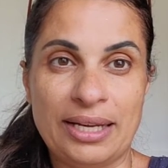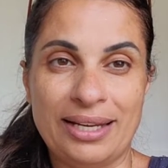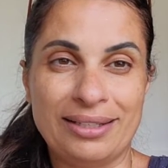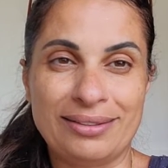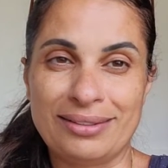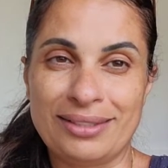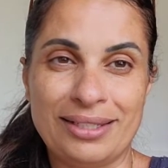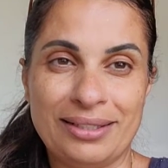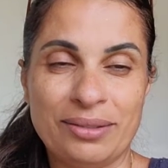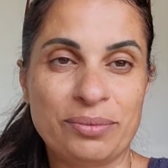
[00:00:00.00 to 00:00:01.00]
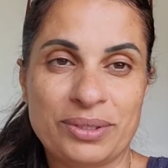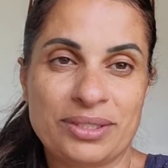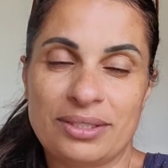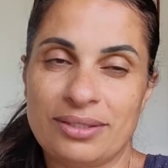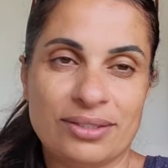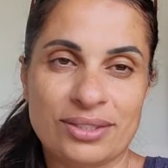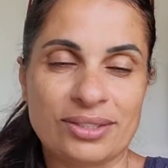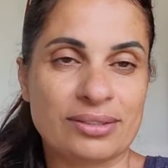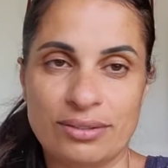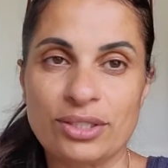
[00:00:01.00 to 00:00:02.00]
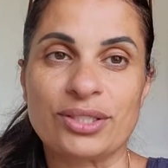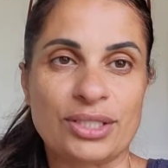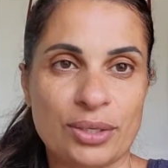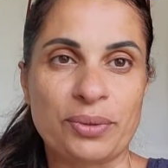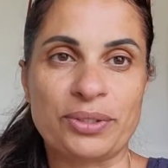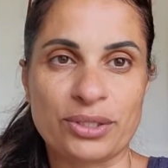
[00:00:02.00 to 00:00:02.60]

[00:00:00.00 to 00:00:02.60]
and it was just slower.